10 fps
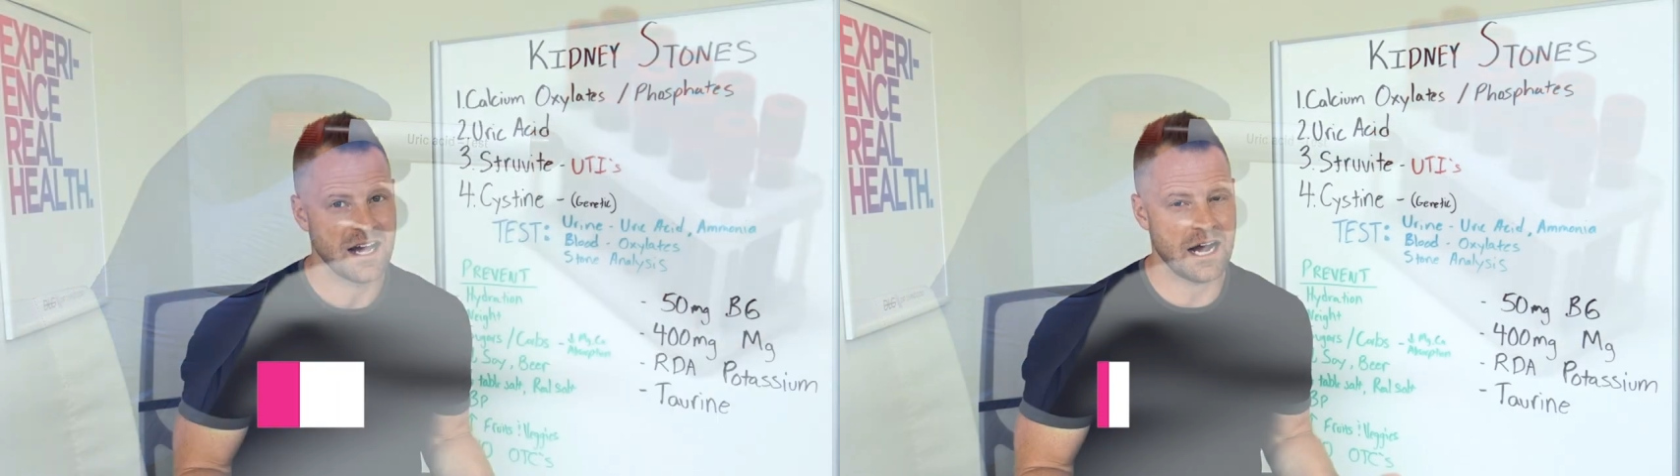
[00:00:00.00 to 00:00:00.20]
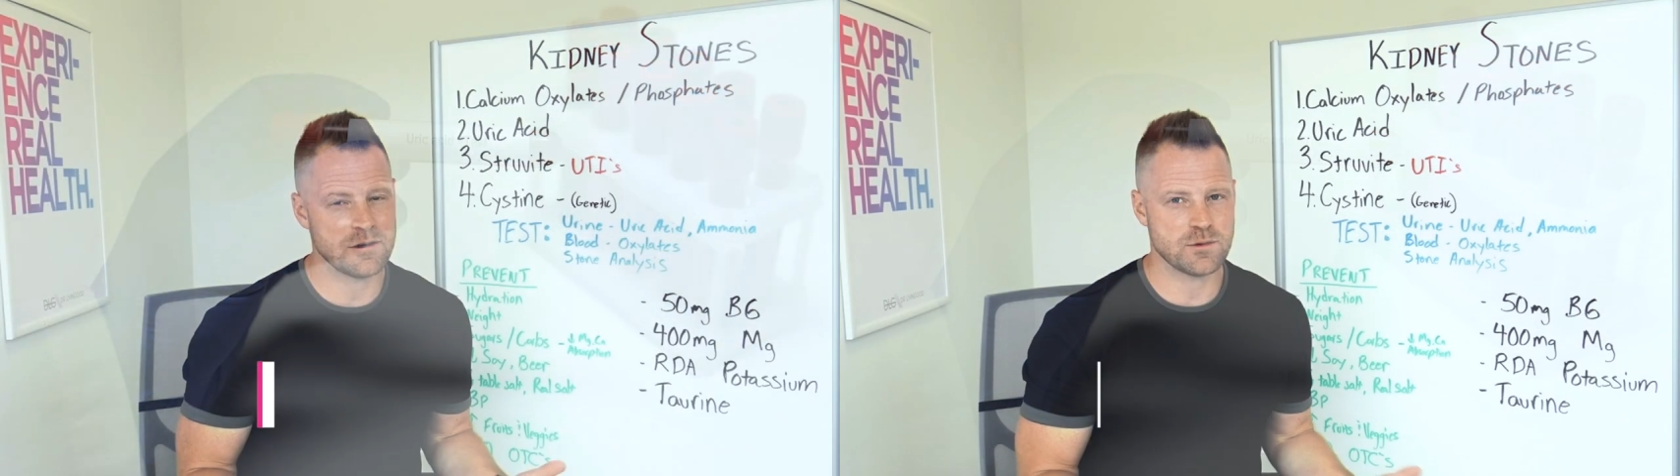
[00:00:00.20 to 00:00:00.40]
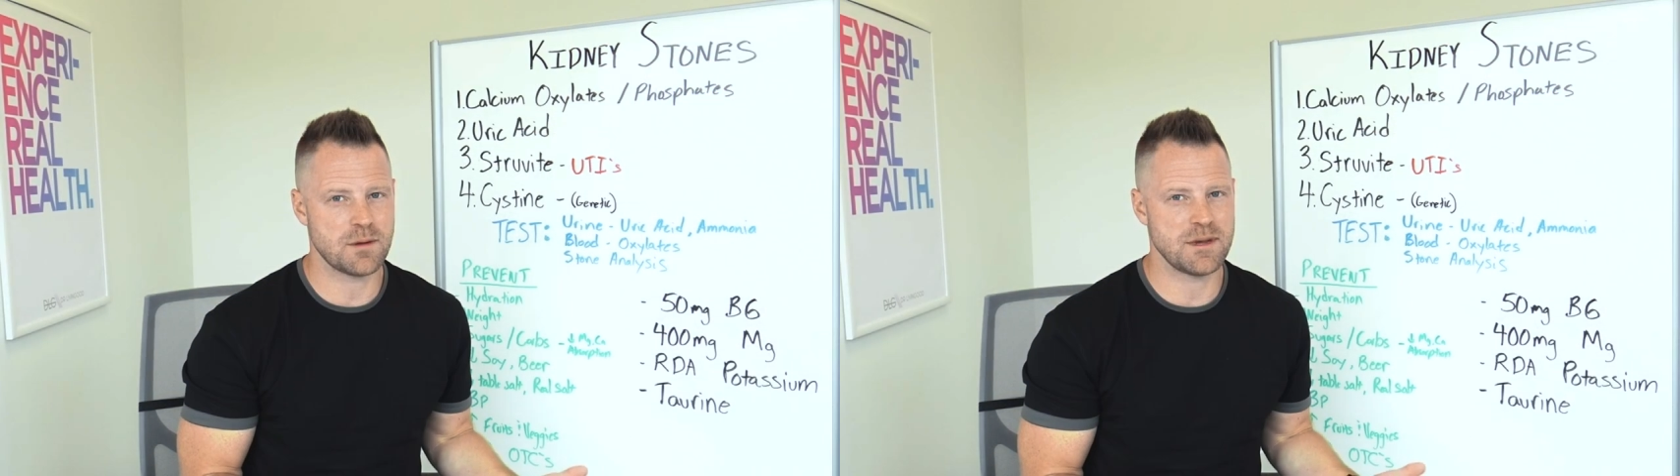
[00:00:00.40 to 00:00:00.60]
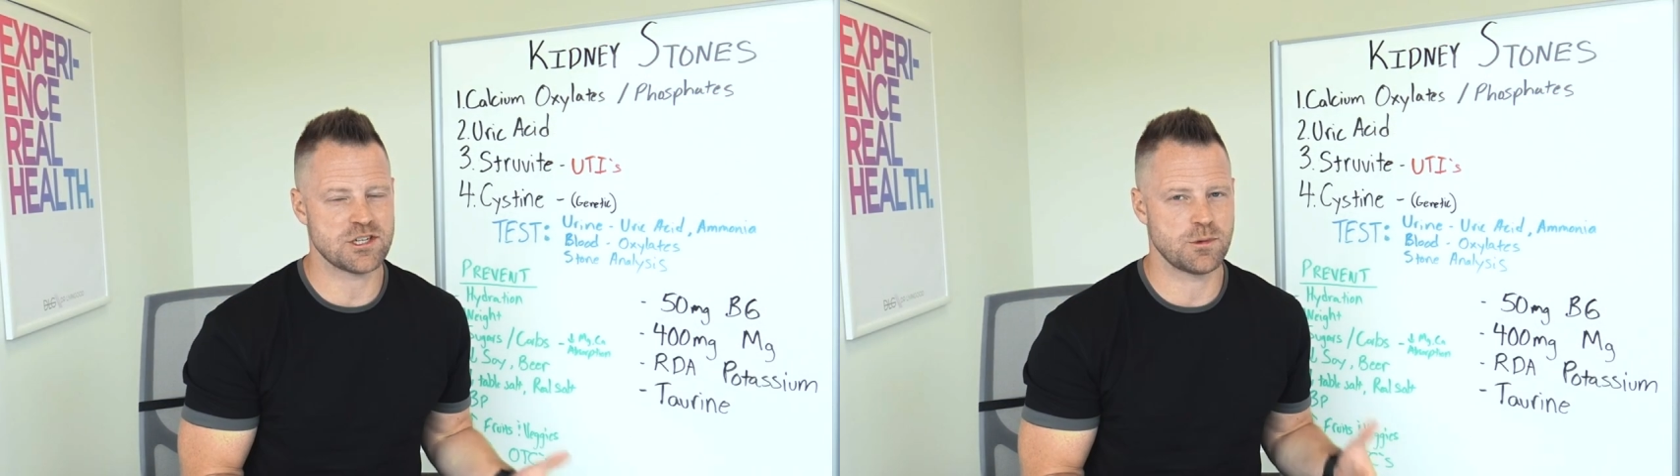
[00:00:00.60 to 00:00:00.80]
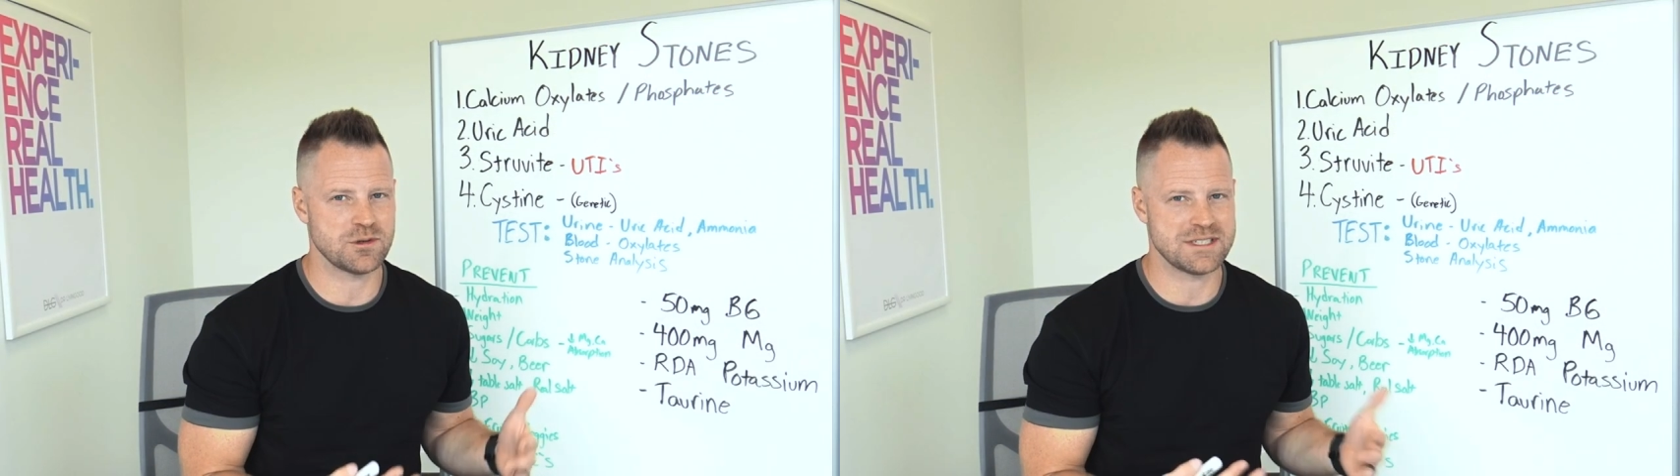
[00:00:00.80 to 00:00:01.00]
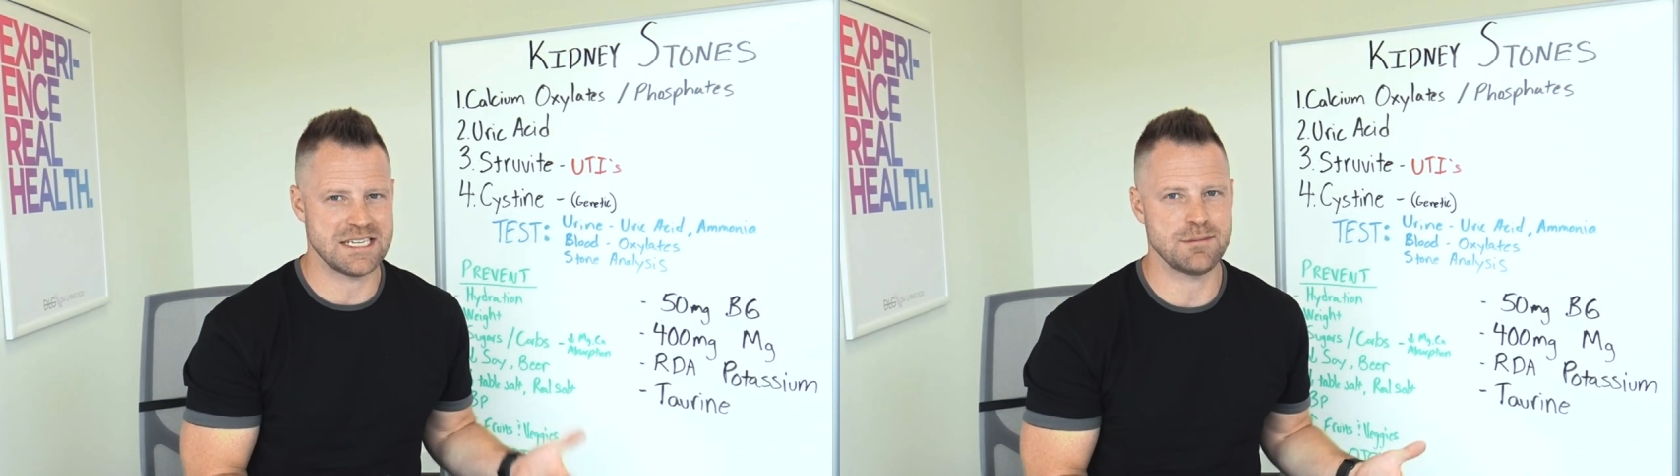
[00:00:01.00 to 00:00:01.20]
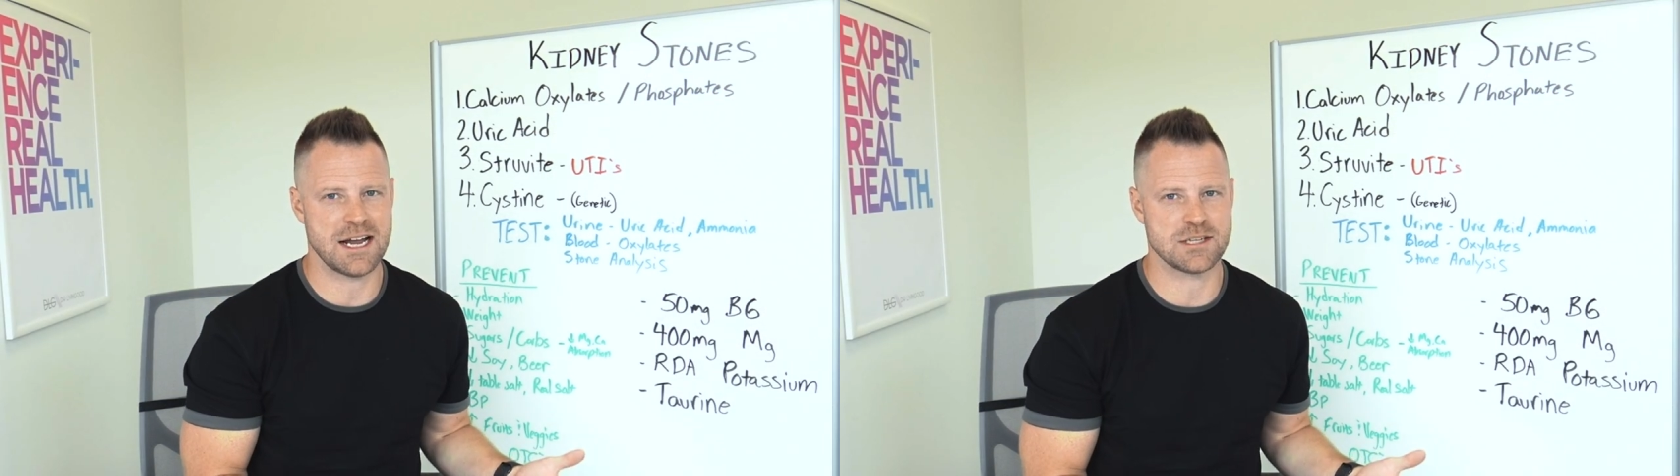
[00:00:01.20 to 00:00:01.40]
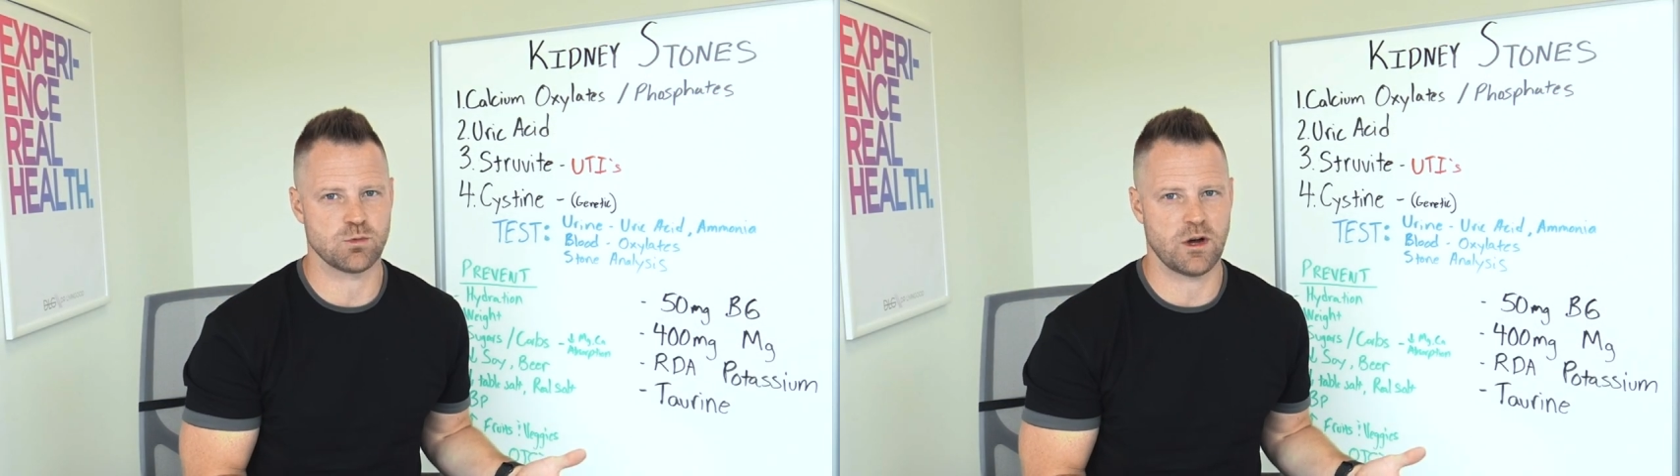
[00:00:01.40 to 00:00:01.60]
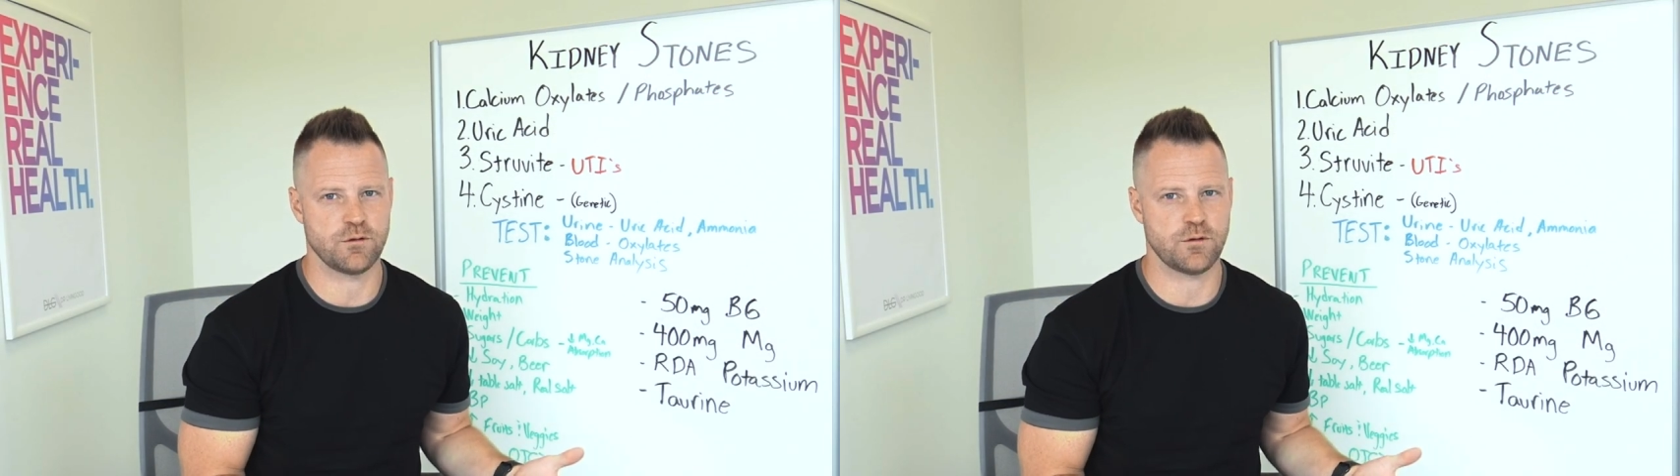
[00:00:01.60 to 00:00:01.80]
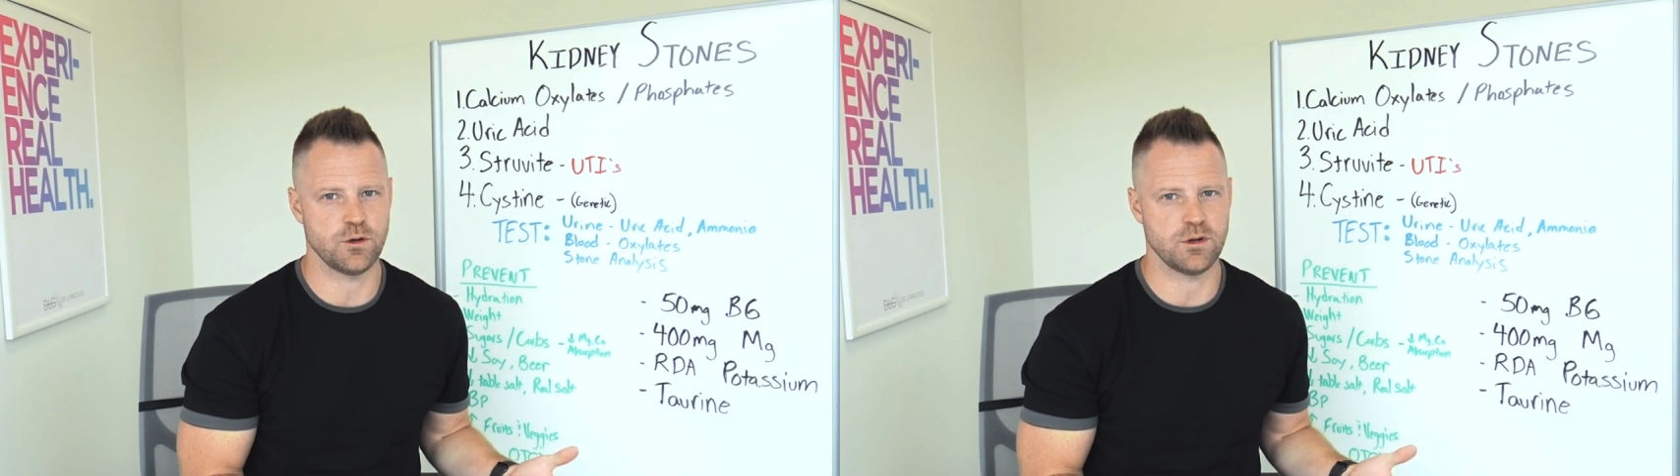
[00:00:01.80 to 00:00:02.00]
I always wanna make sure we don't demonize one
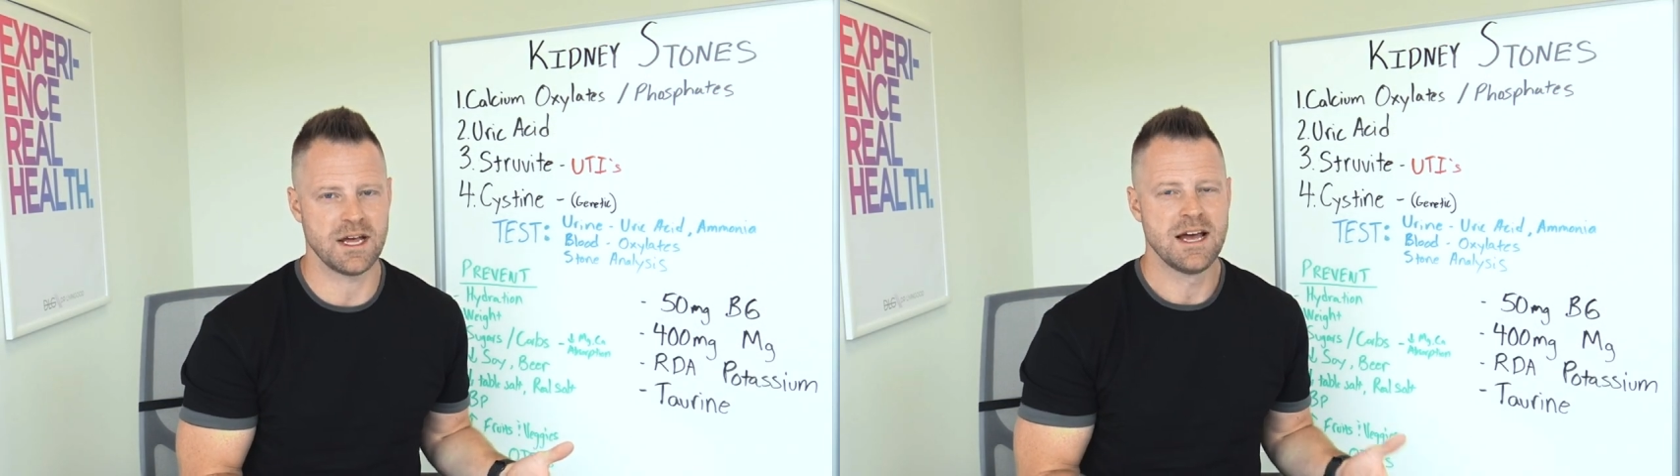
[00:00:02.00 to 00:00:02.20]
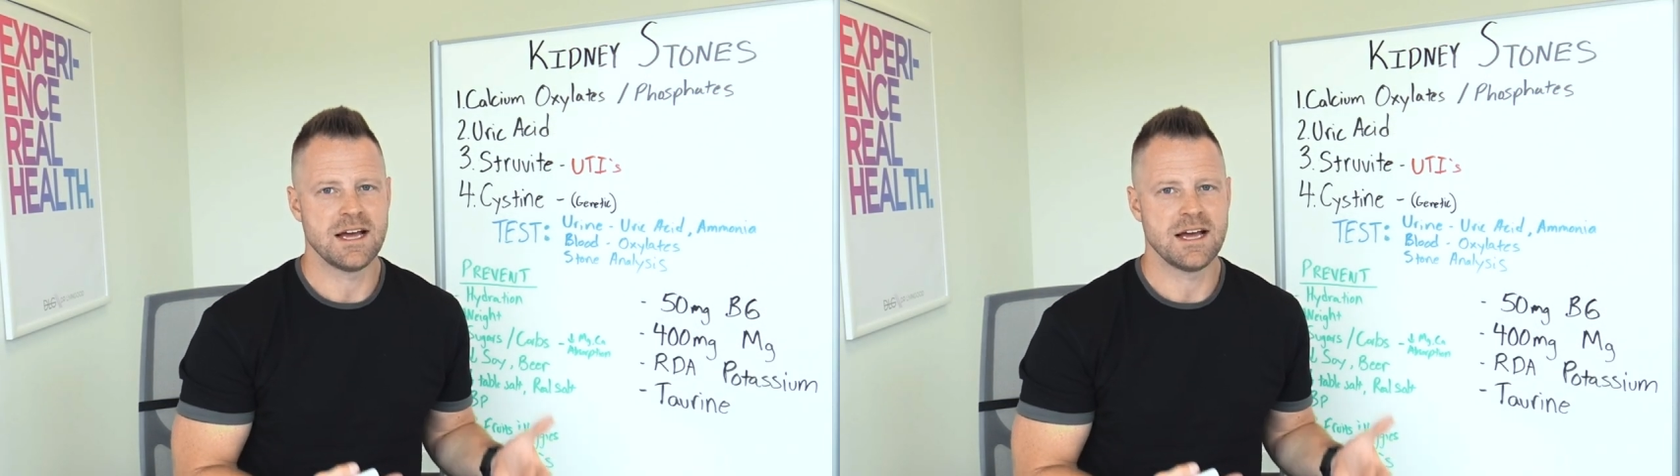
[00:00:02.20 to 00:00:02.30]
food,